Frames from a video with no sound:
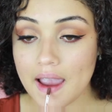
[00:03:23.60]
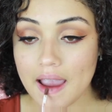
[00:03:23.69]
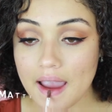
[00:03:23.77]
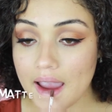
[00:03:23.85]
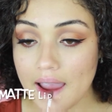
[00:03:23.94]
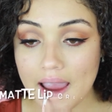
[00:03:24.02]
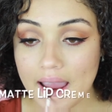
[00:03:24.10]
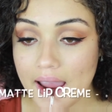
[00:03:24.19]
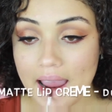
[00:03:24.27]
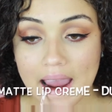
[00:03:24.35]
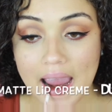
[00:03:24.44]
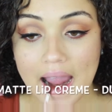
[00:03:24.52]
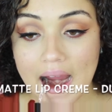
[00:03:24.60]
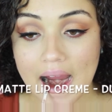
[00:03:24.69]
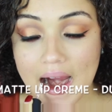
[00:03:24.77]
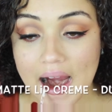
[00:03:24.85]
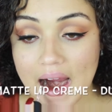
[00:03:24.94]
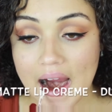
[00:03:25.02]
Then to finish off the makeup
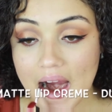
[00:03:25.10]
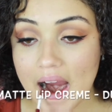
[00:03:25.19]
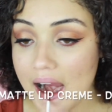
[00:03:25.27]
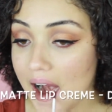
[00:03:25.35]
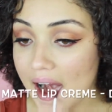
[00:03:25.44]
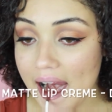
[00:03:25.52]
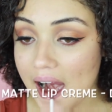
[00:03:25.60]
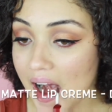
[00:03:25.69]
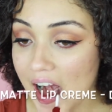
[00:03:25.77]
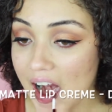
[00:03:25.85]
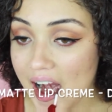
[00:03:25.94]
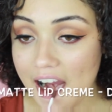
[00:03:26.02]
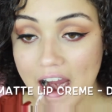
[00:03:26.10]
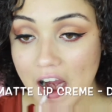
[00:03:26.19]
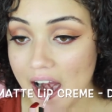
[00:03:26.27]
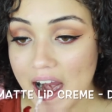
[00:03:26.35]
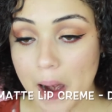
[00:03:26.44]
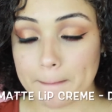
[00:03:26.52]
look, I do use the NYX Soft
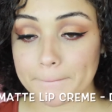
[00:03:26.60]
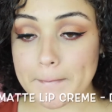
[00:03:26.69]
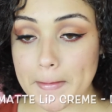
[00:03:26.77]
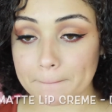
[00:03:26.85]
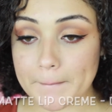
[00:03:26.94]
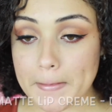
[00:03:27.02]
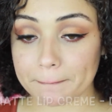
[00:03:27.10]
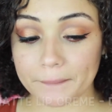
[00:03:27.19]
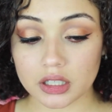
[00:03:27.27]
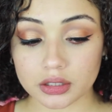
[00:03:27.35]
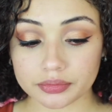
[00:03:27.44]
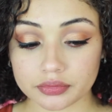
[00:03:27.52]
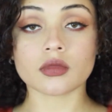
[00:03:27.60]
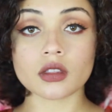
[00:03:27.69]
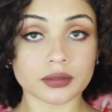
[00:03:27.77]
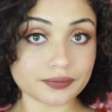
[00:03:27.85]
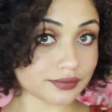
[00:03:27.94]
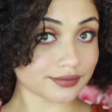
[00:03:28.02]
Matte Lip Cream in the shade Dubai, and
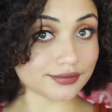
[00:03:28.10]
then we're